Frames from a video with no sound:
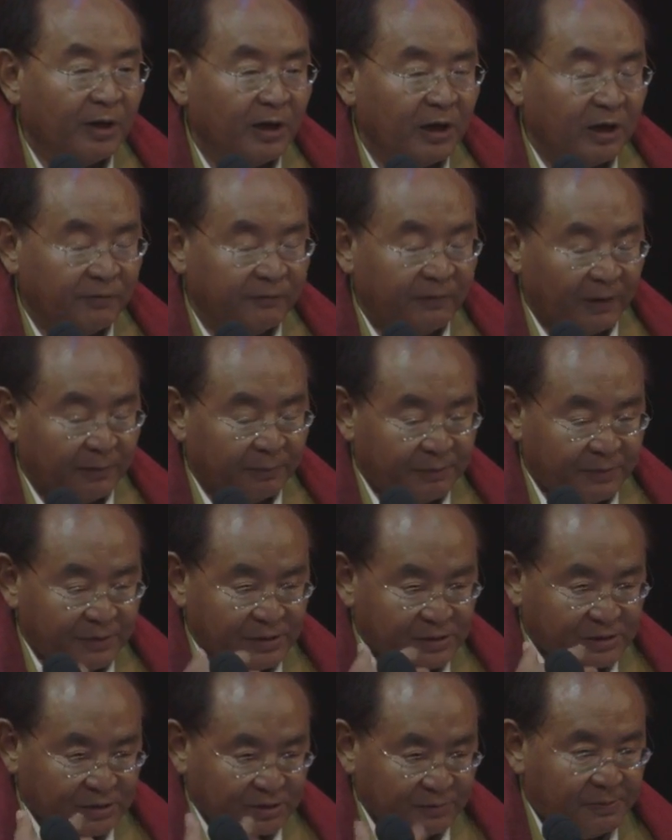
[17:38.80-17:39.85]
In fact,
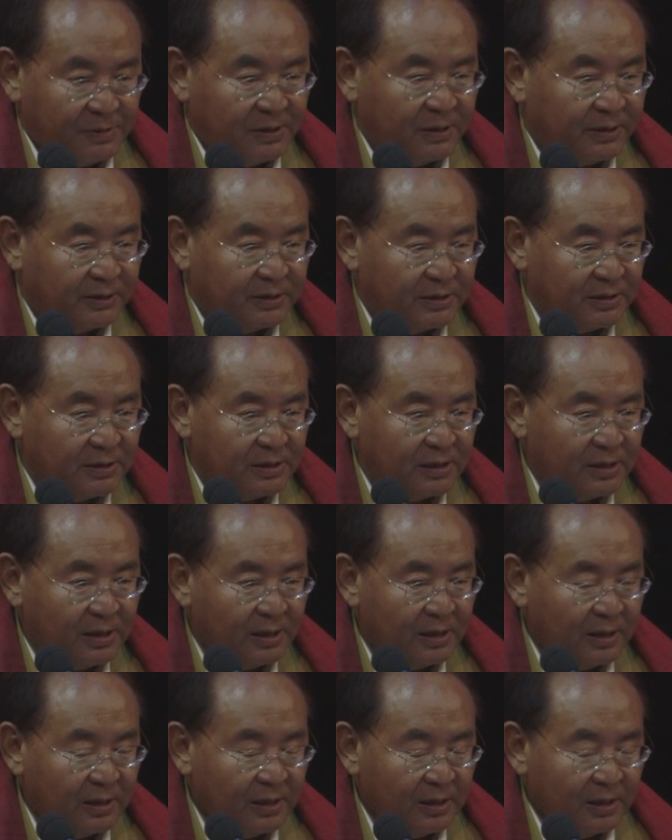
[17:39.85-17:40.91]
brings stability,
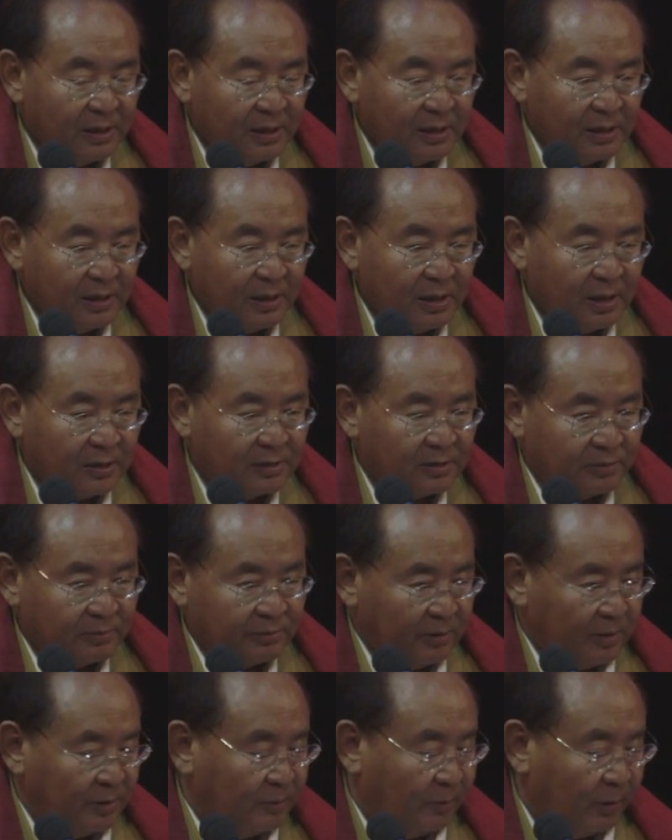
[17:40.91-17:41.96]
as
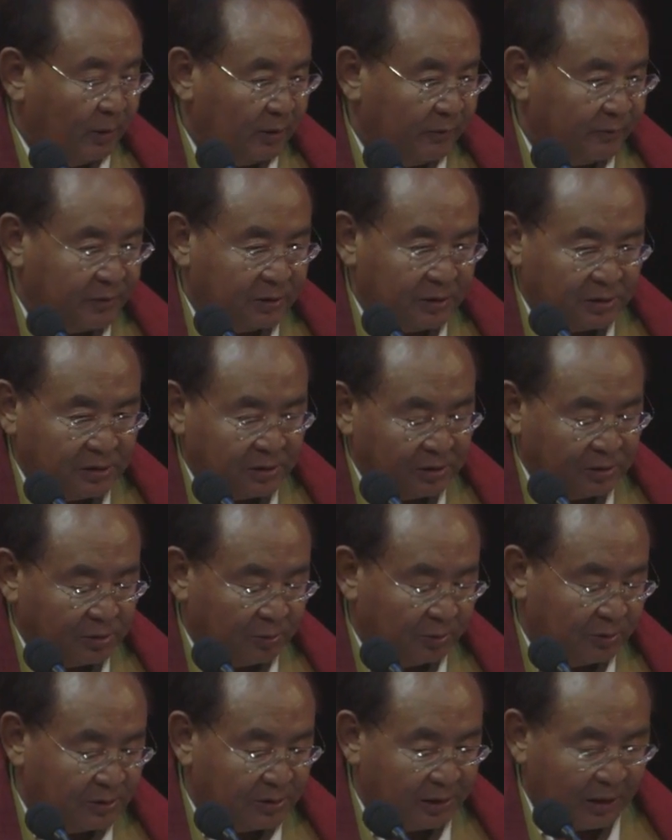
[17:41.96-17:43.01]
in, in one of the teachings,
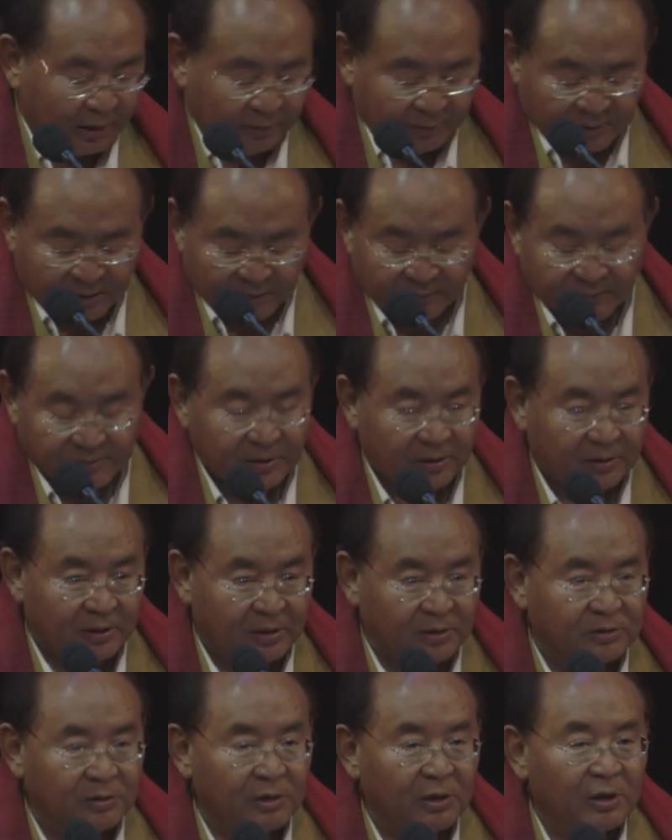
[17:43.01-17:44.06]
Roland Dalamakiva said,
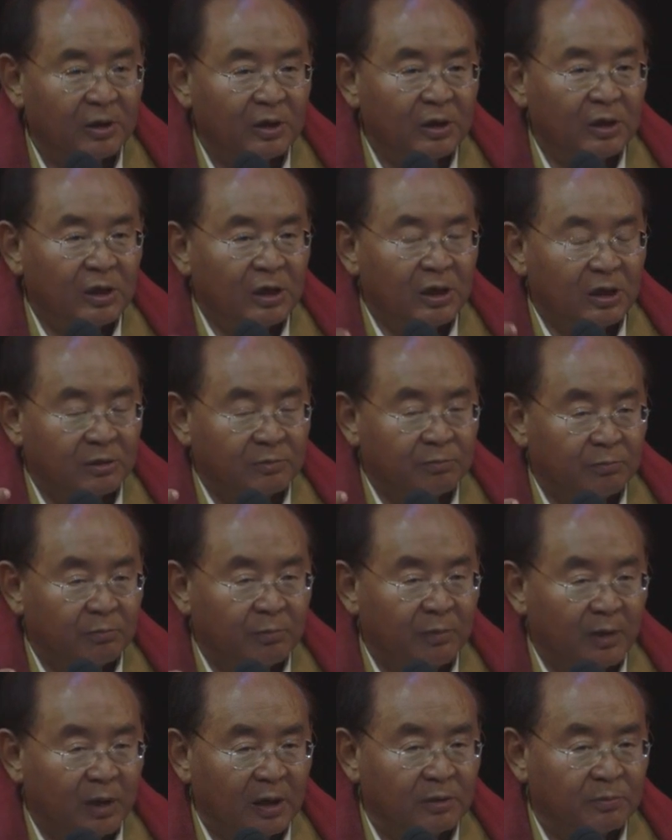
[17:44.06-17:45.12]
it, it,
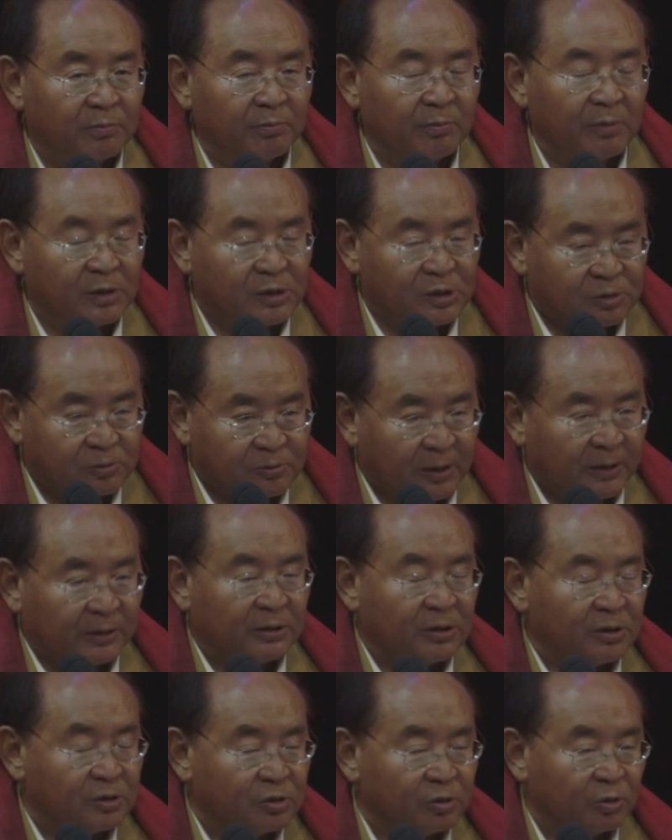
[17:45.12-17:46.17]
it
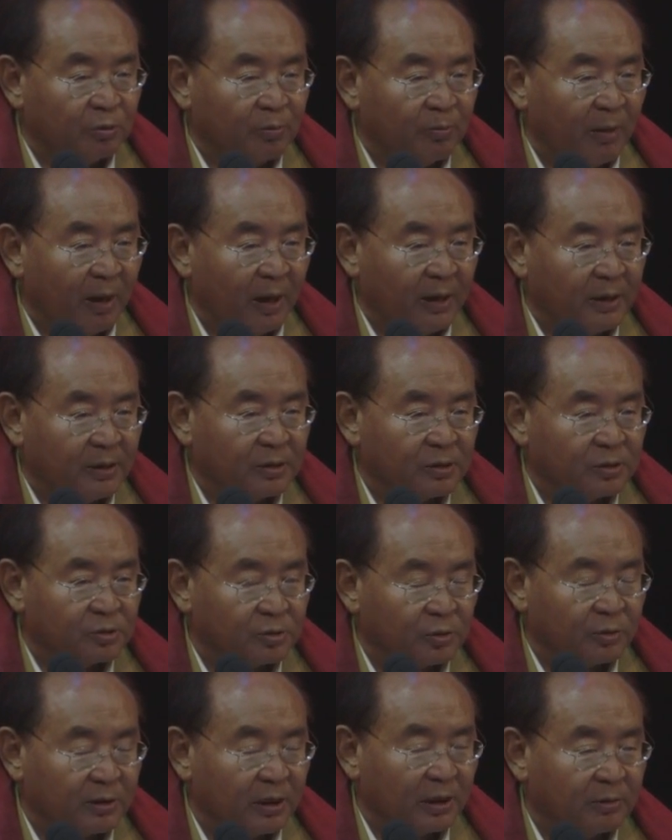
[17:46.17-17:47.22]
strengthens your mind
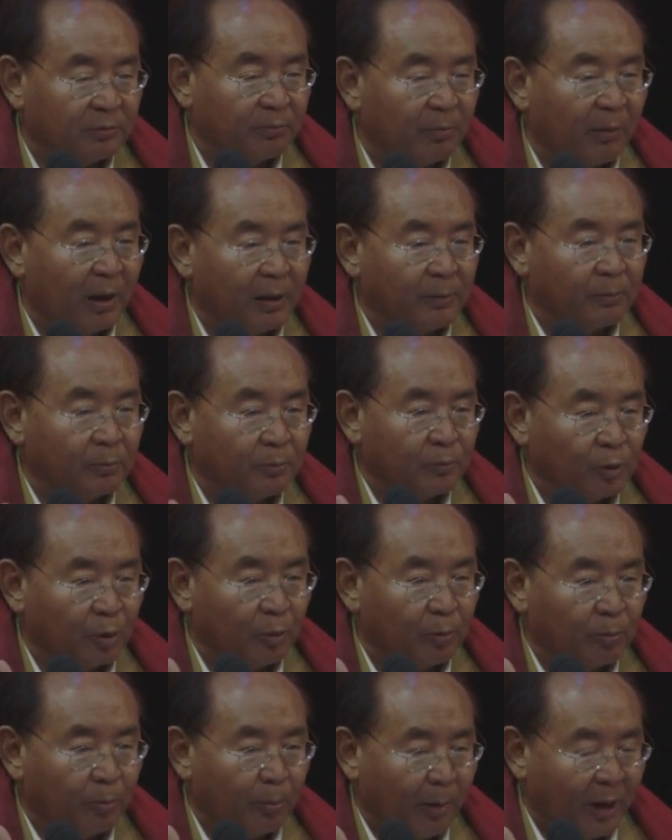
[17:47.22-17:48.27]
so that mind, your
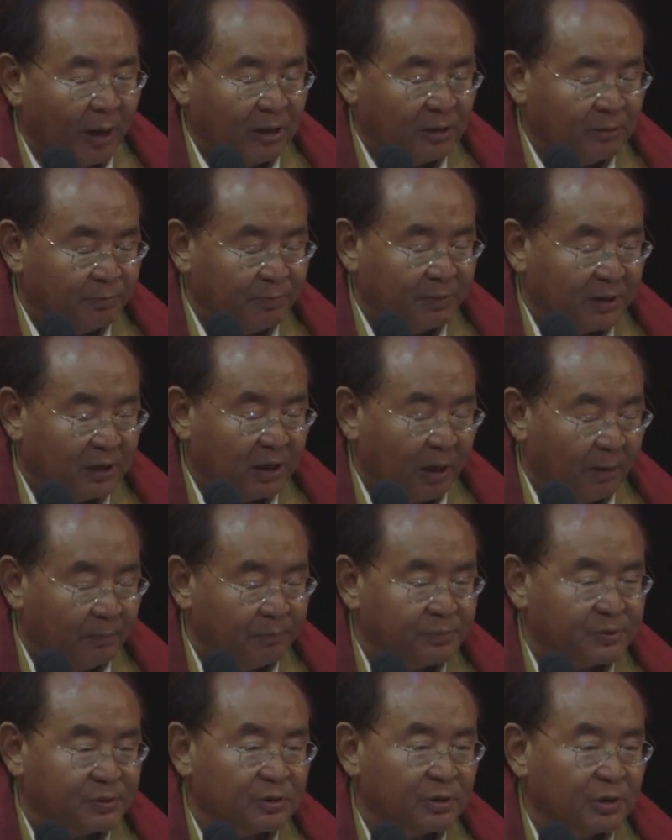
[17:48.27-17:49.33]
mind
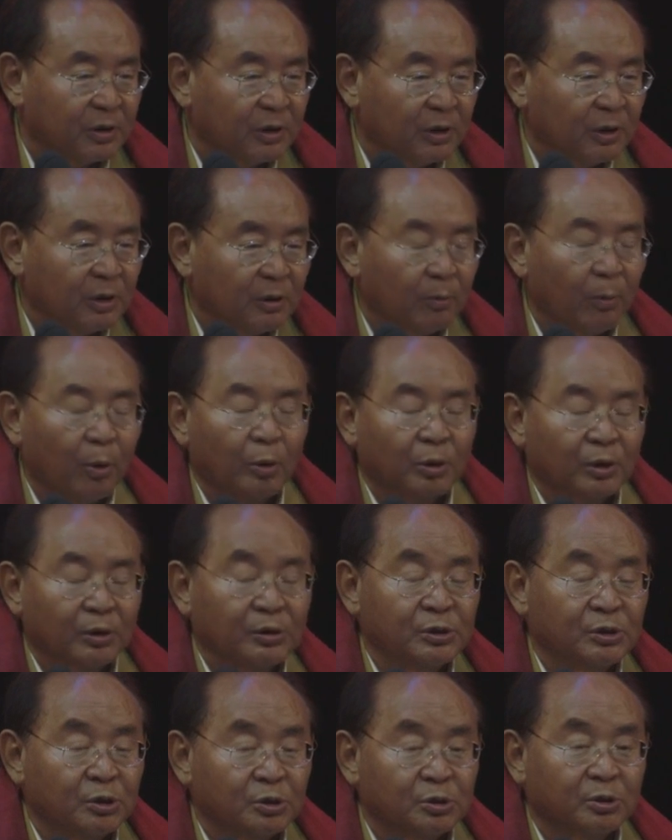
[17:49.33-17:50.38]
becomes more
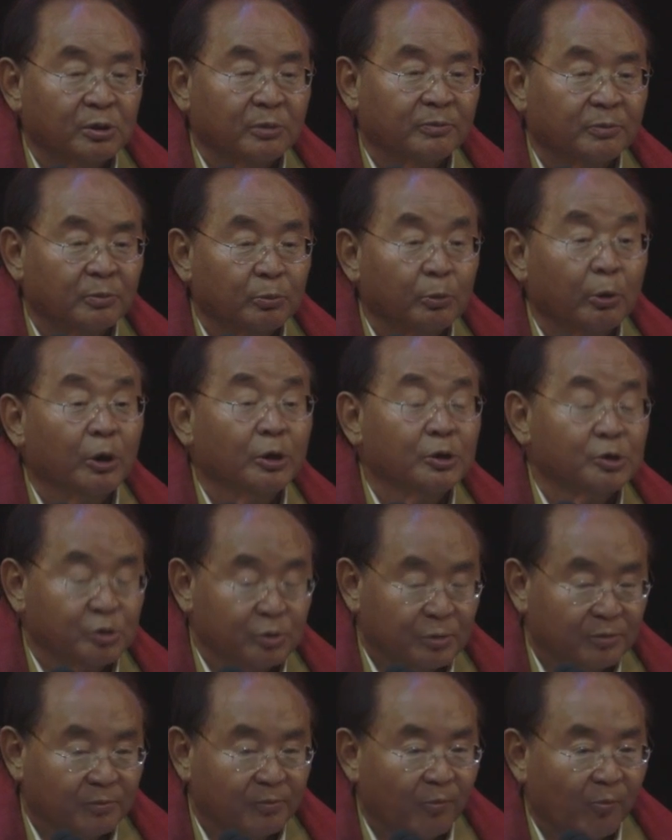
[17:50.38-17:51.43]
conducive to virtue.